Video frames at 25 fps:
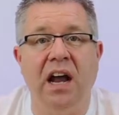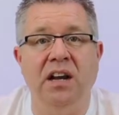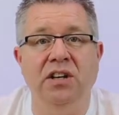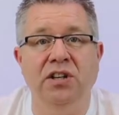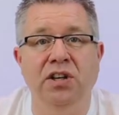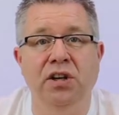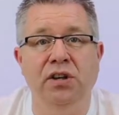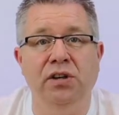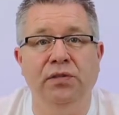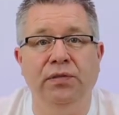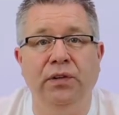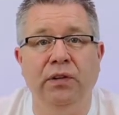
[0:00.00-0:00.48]

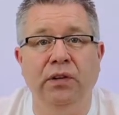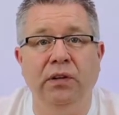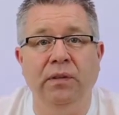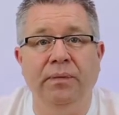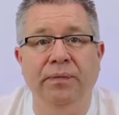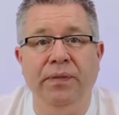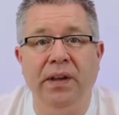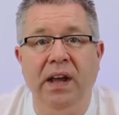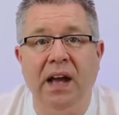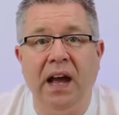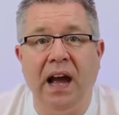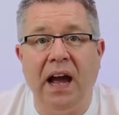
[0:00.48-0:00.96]
and
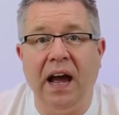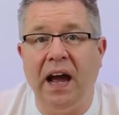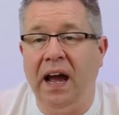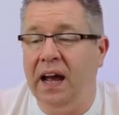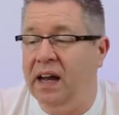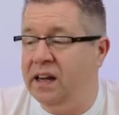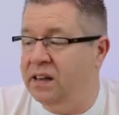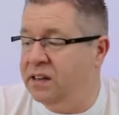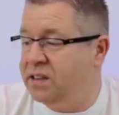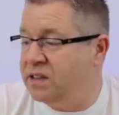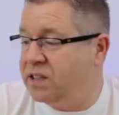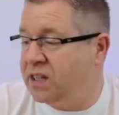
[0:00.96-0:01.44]
useful.
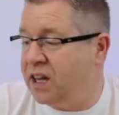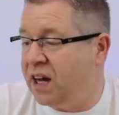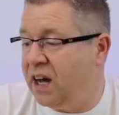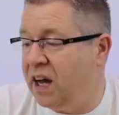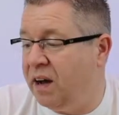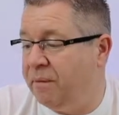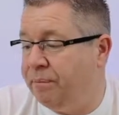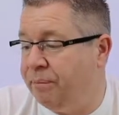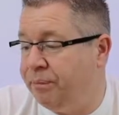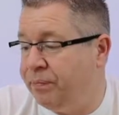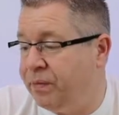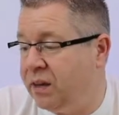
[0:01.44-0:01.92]
And
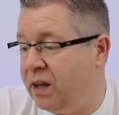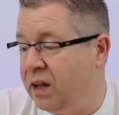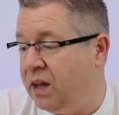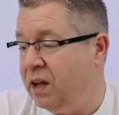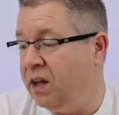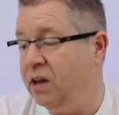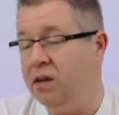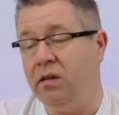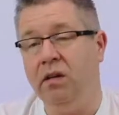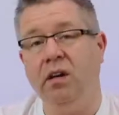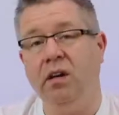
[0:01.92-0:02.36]
um,